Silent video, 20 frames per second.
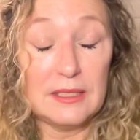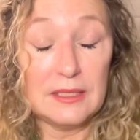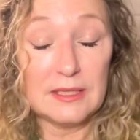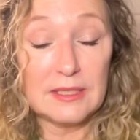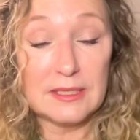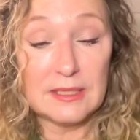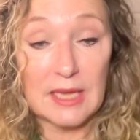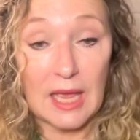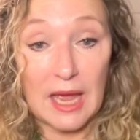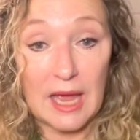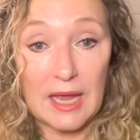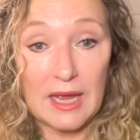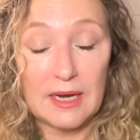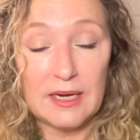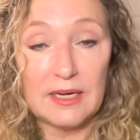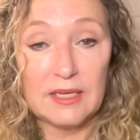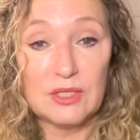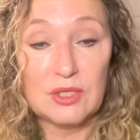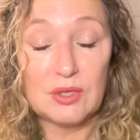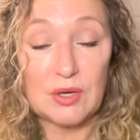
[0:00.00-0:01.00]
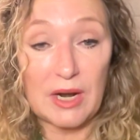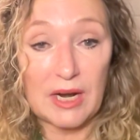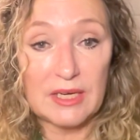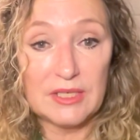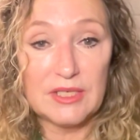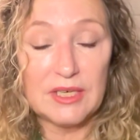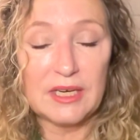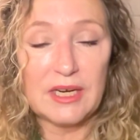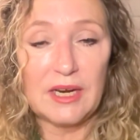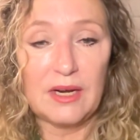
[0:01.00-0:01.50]
sad and
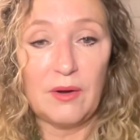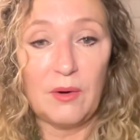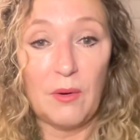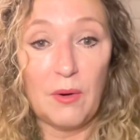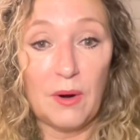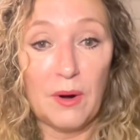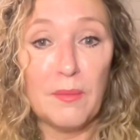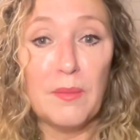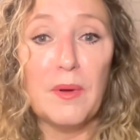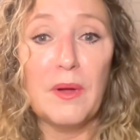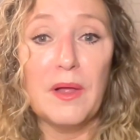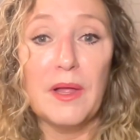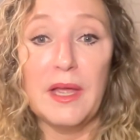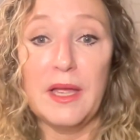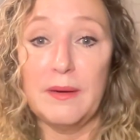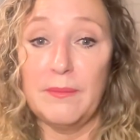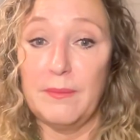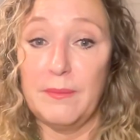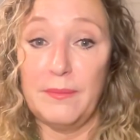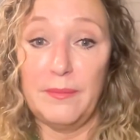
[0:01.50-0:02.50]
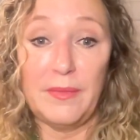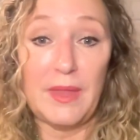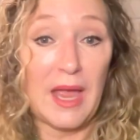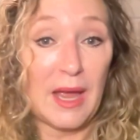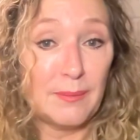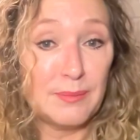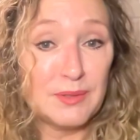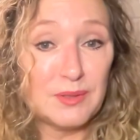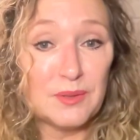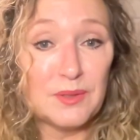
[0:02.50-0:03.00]
tragic and horrible and
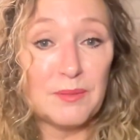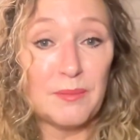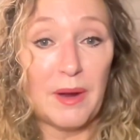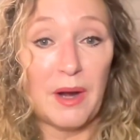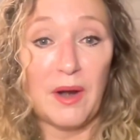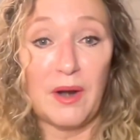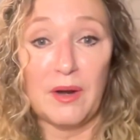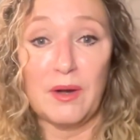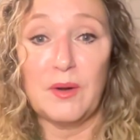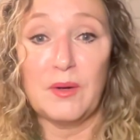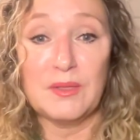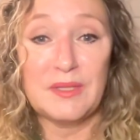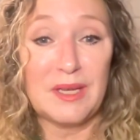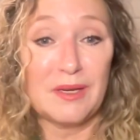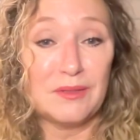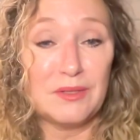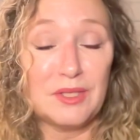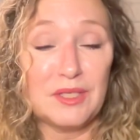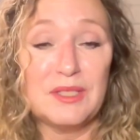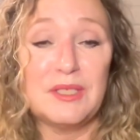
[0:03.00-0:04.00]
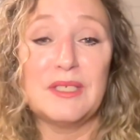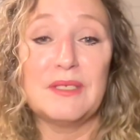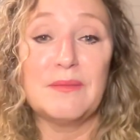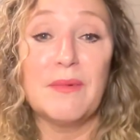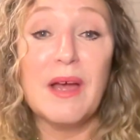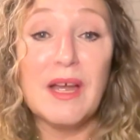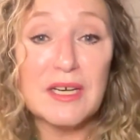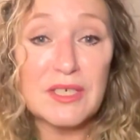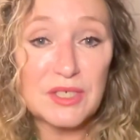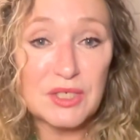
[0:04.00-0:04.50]
absolutely my heart goes out just as
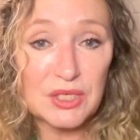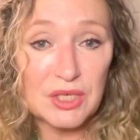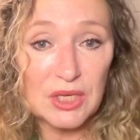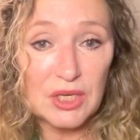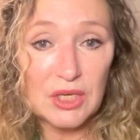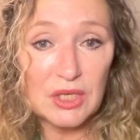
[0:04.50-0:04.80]
much